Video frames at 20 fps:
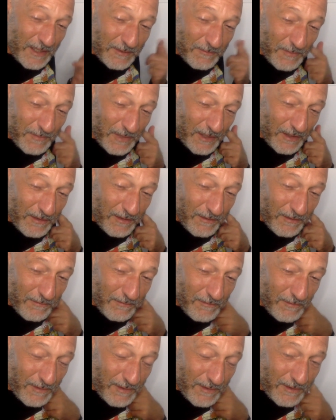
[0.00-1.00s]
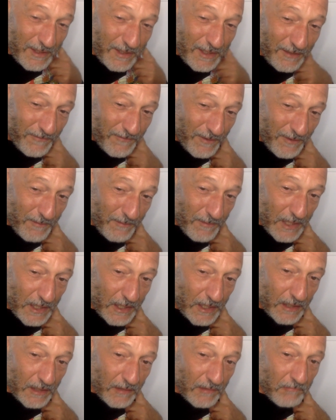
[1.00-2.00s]
makes me think for a
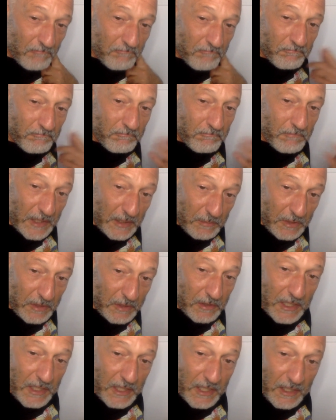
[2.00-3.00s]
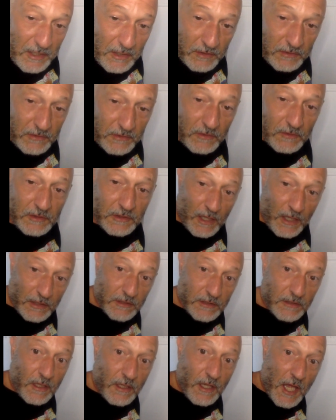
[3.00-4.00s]
minute. Maybe your character
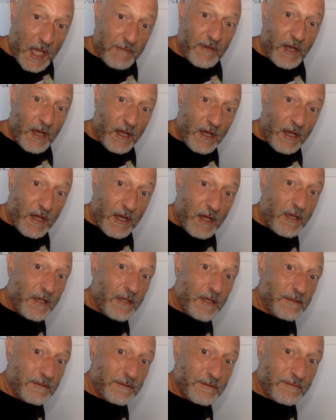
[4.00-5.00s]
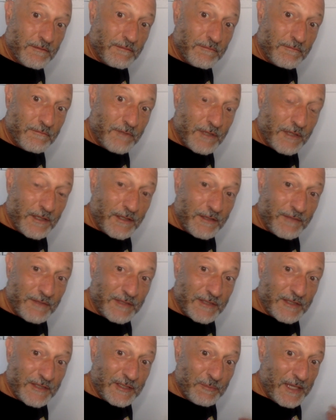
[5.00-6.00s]
doesn't have eyes, right? If
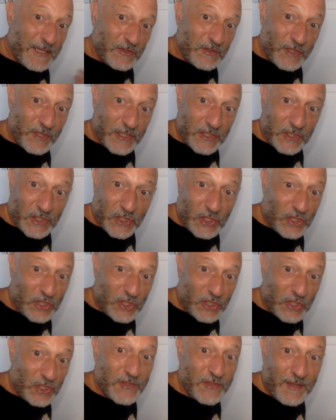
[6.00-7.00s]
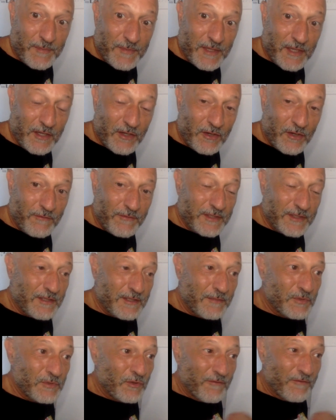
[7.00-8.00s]
it's a space creature or something, or if
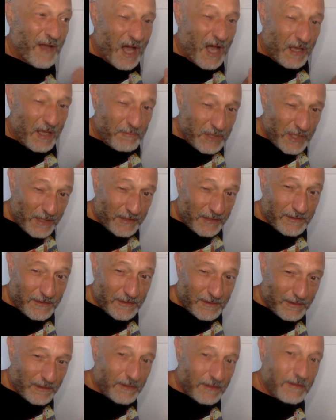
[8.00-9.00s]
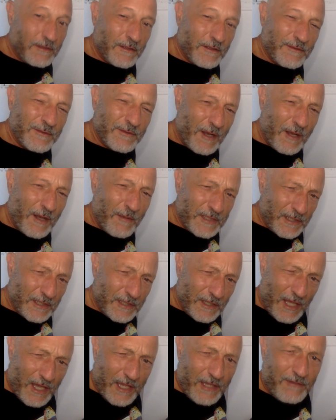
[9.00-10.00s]
it's some sort of object that is coming
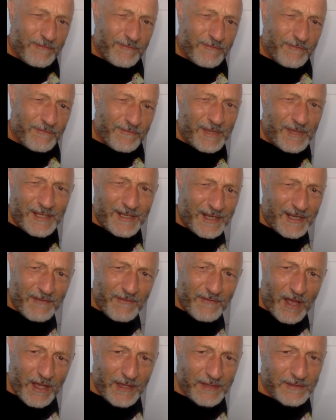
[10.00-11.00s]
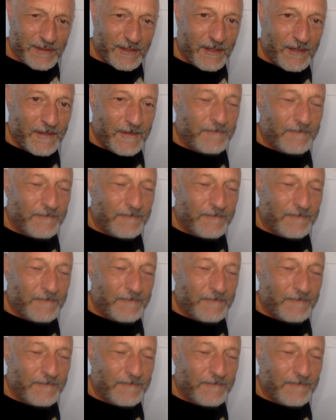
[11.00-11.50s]
to life, it might not have eyes.